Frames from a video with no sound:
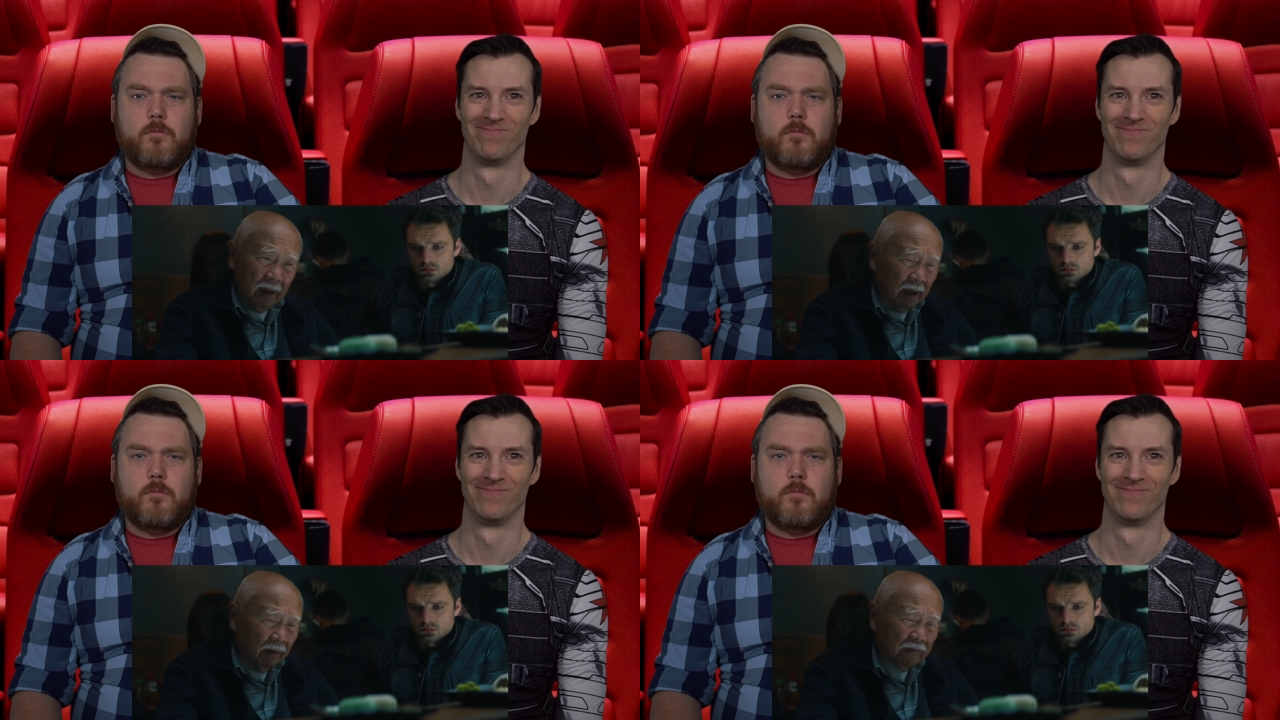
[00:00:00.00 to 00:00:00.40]

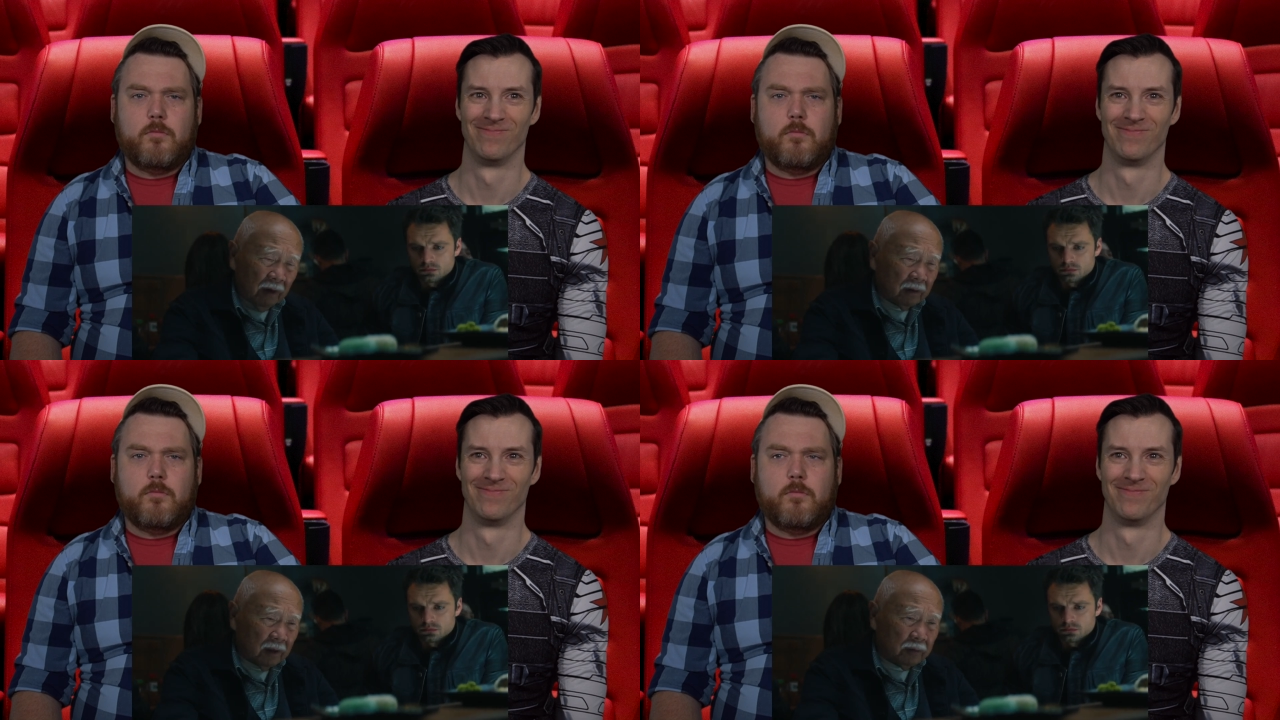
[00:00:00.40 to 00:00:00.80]
Speaker 1: I felt
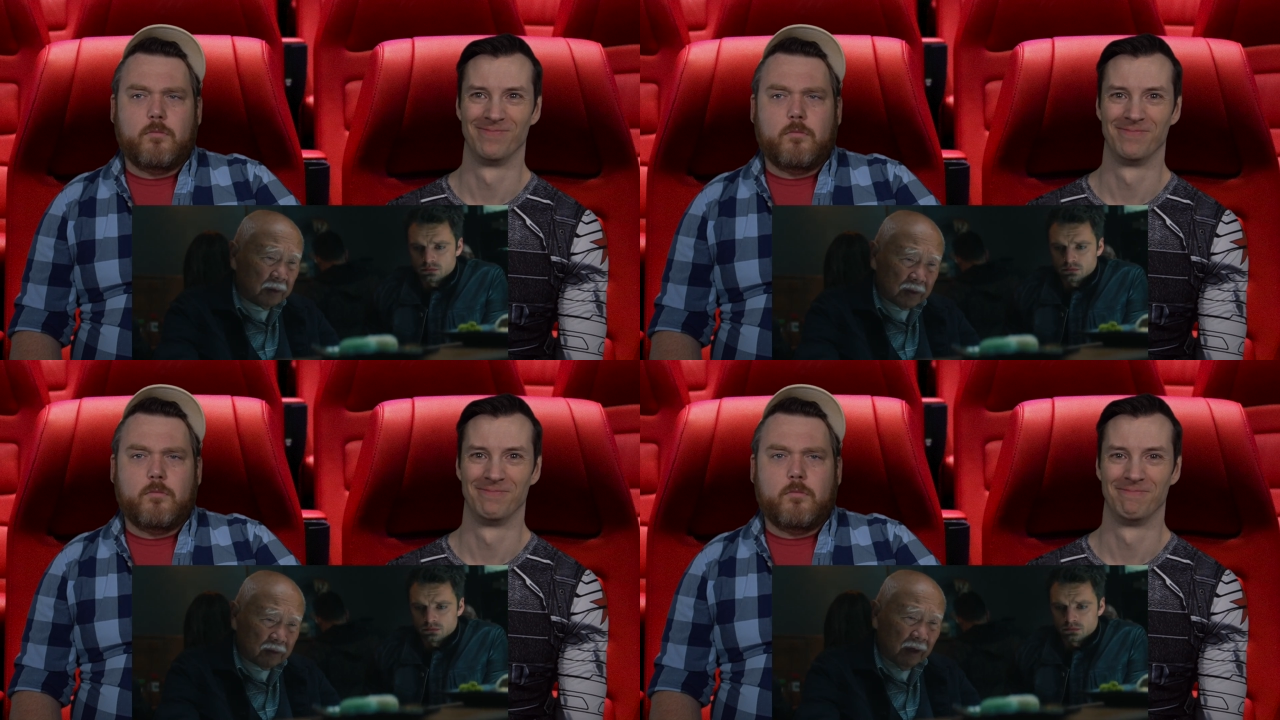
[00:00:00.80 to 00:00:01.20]
it was
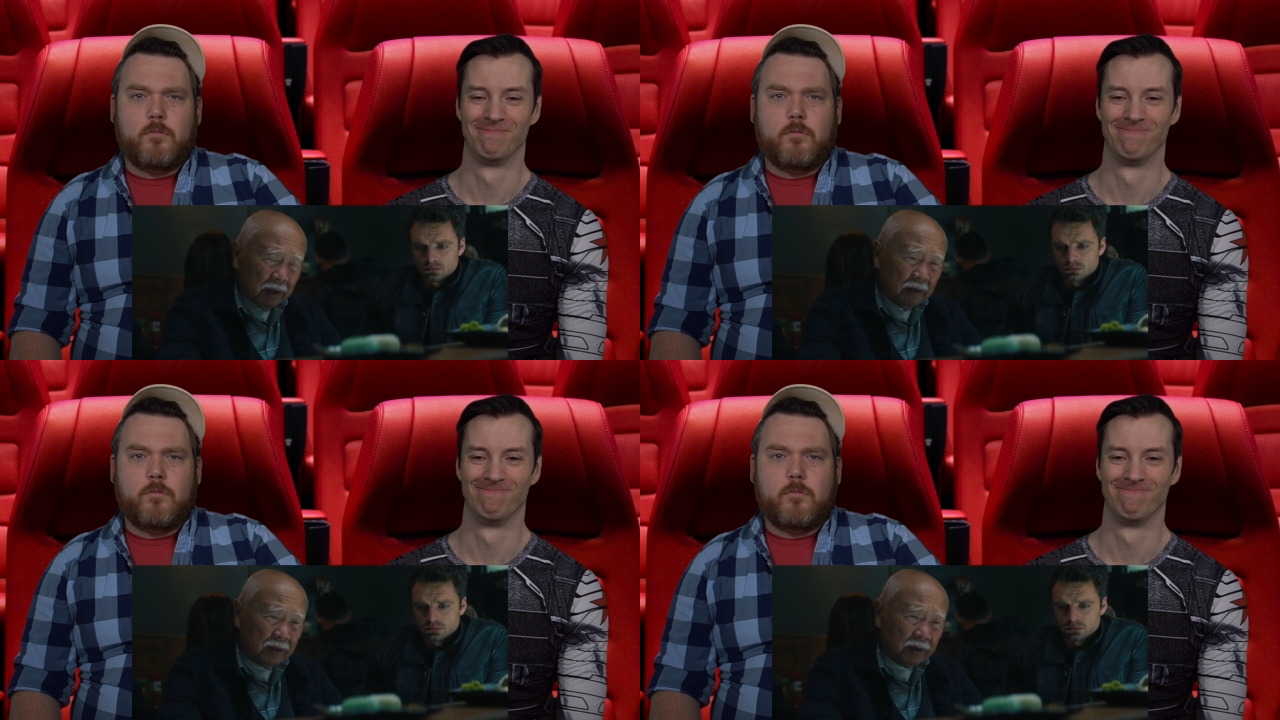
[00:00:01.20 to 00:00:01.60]

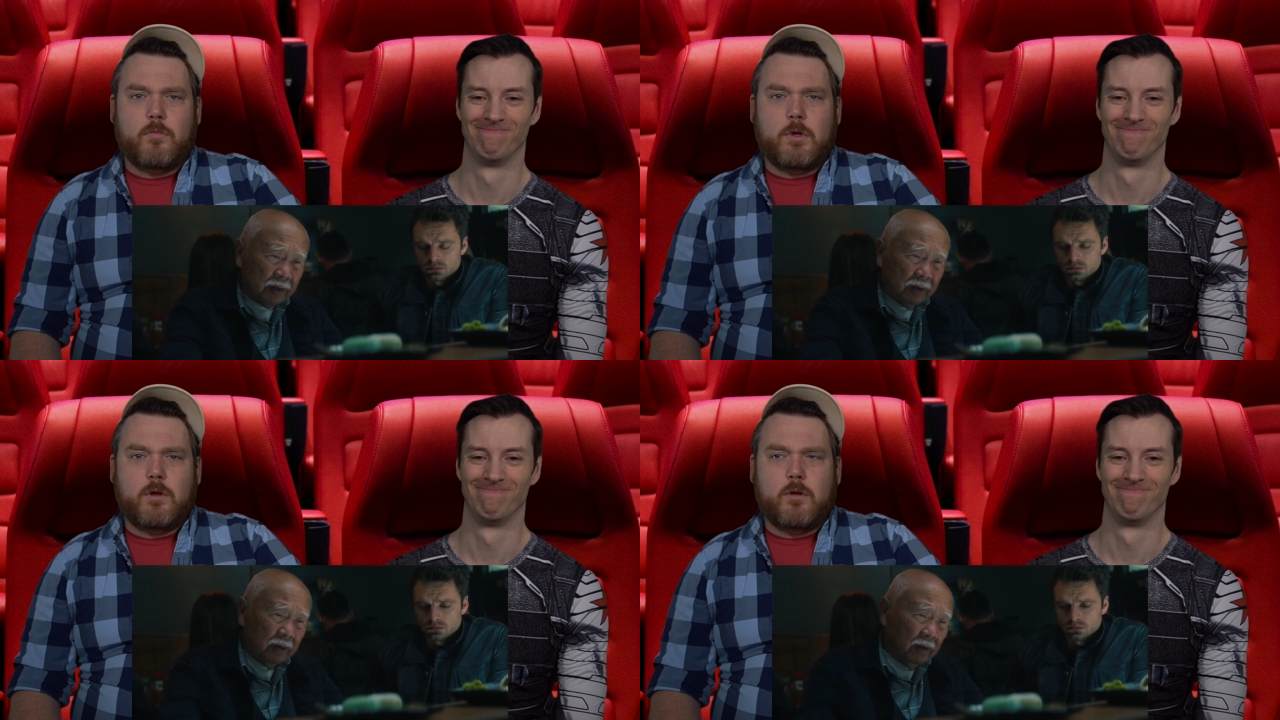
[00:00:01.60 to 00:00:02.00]
strange
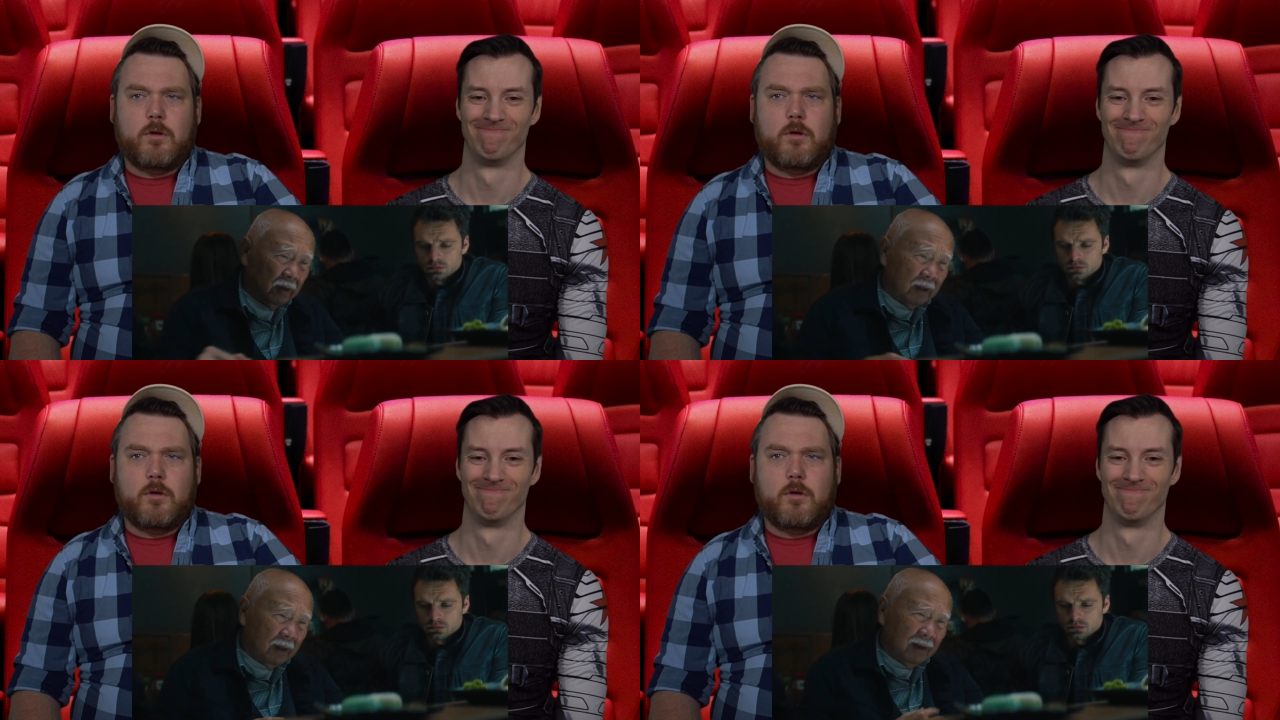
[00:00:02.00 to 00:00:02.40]

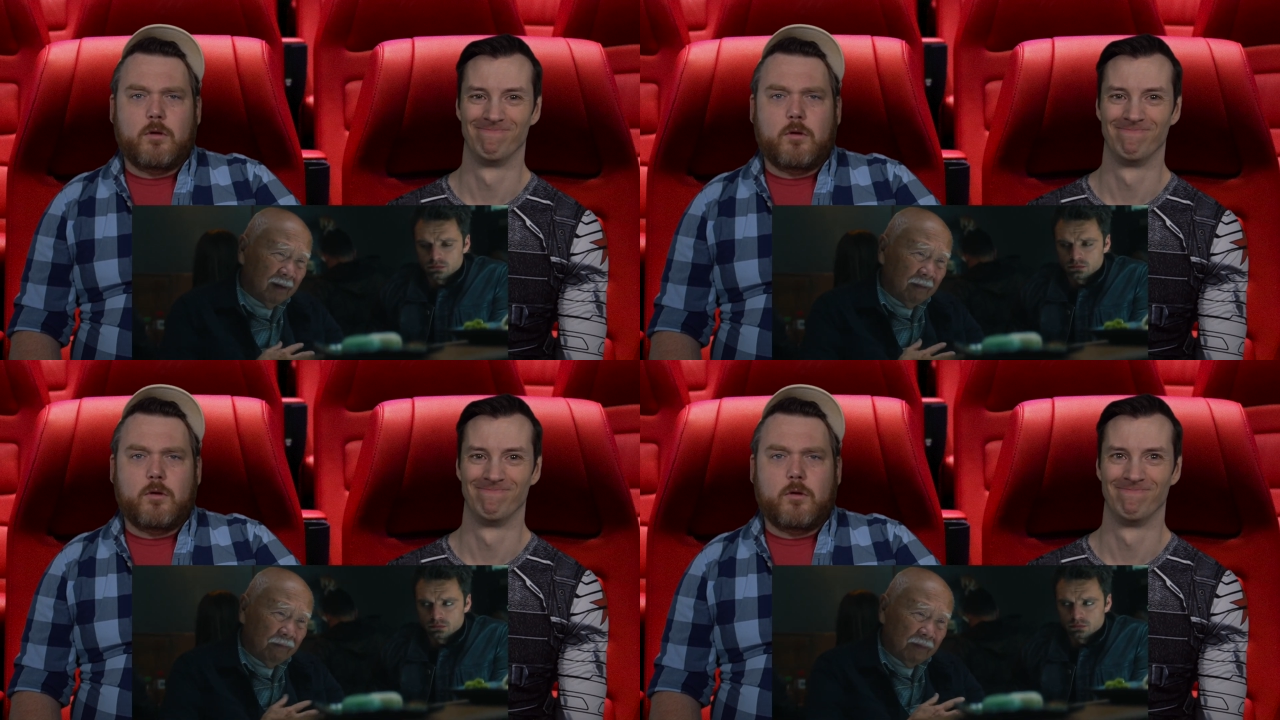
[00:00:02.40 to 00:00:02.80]

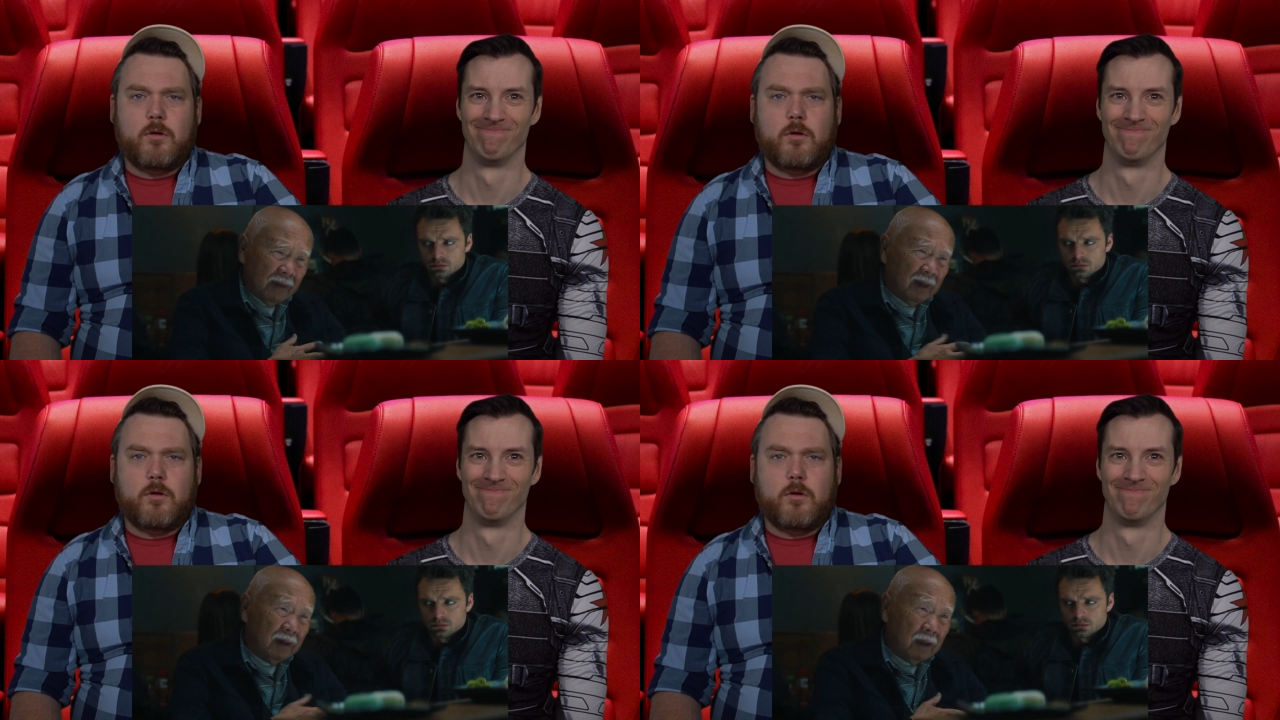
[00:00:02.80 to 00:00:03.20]

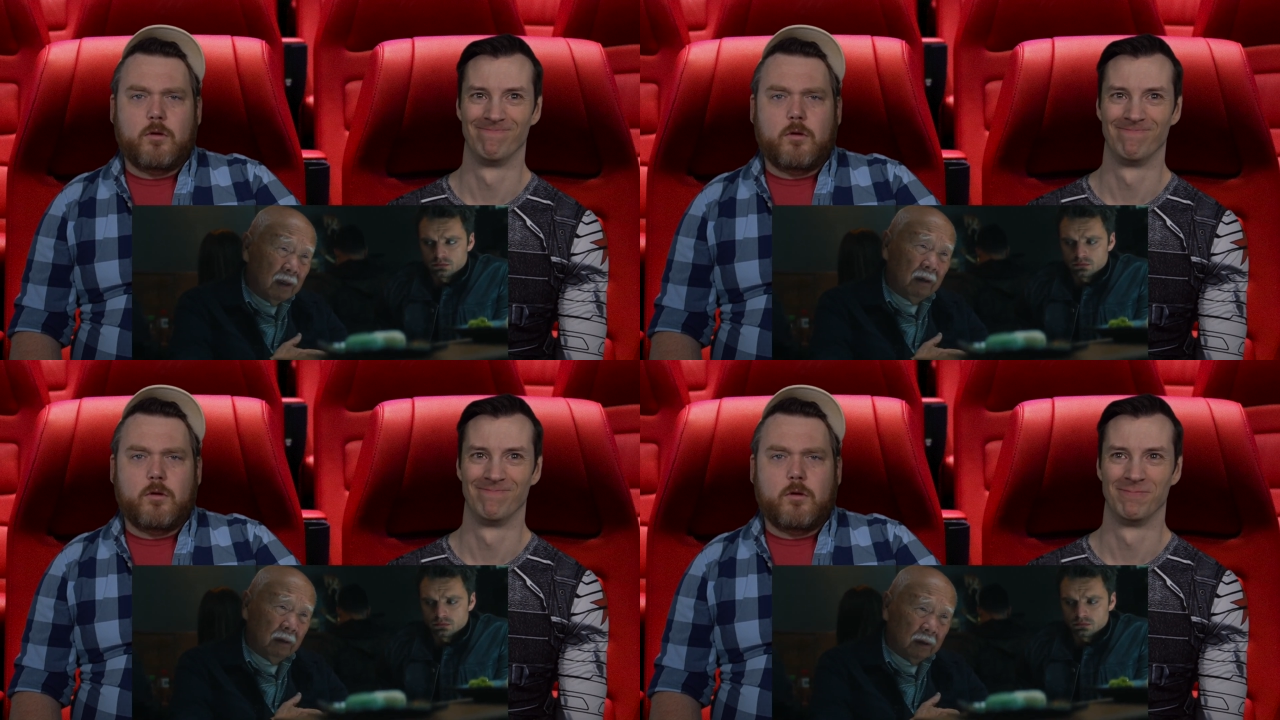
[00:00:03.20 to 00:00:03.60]
in
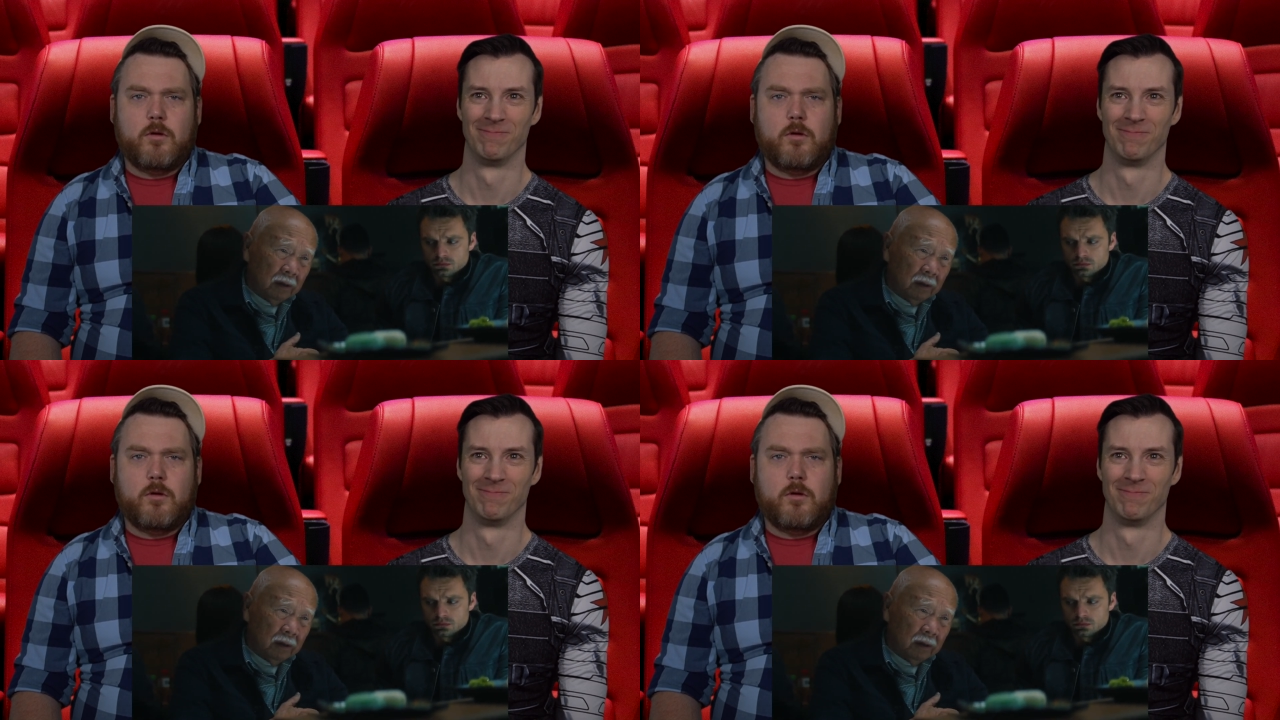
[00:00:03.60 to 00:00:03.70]
here.